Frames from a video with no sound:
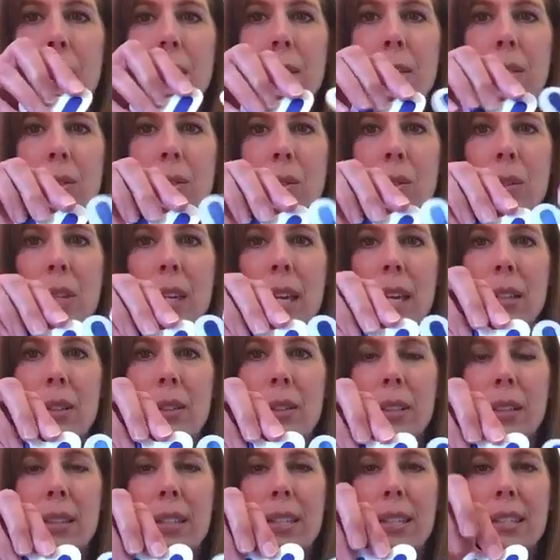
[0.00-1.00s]
they
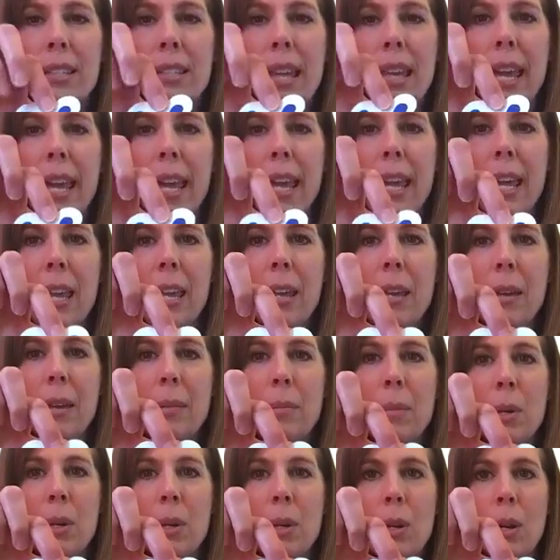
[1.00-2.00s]
look the
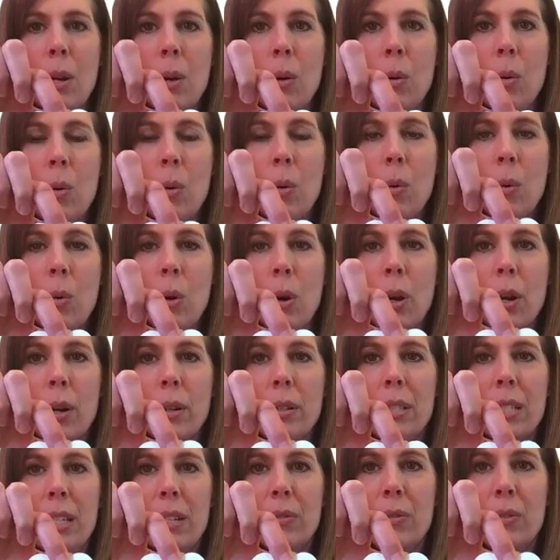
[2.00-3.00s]
same or
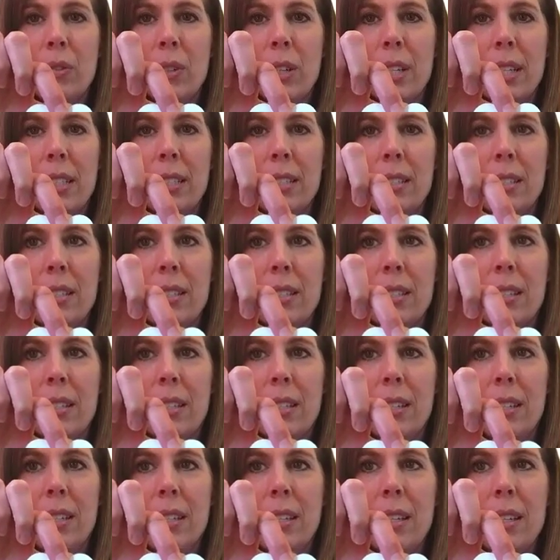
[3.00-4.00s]
different?
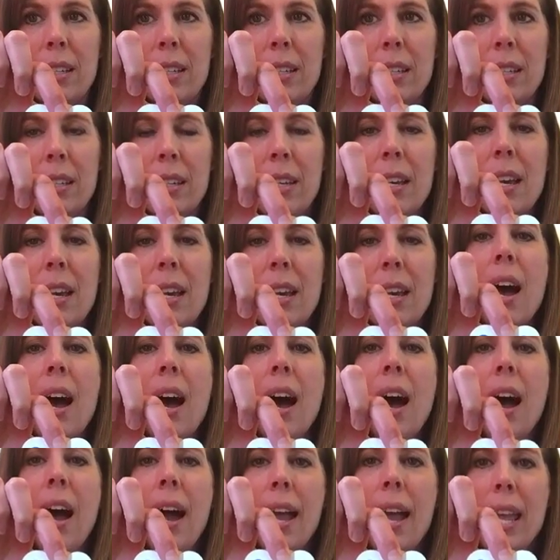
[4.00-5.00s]

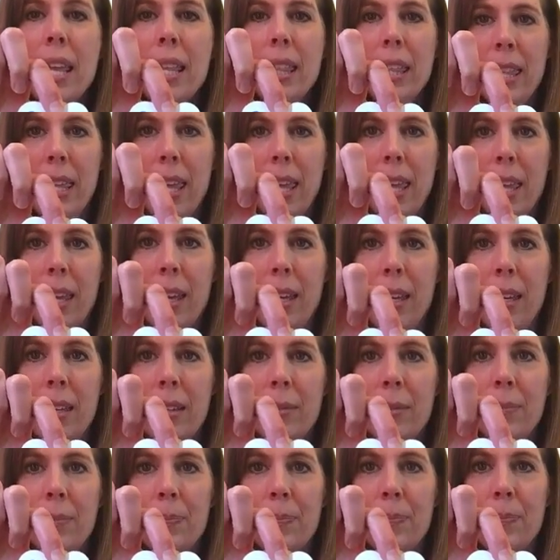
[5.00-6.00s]
I think
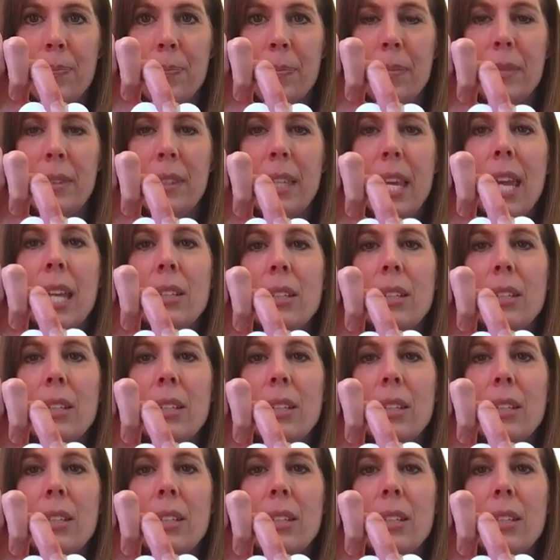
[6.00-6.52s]
they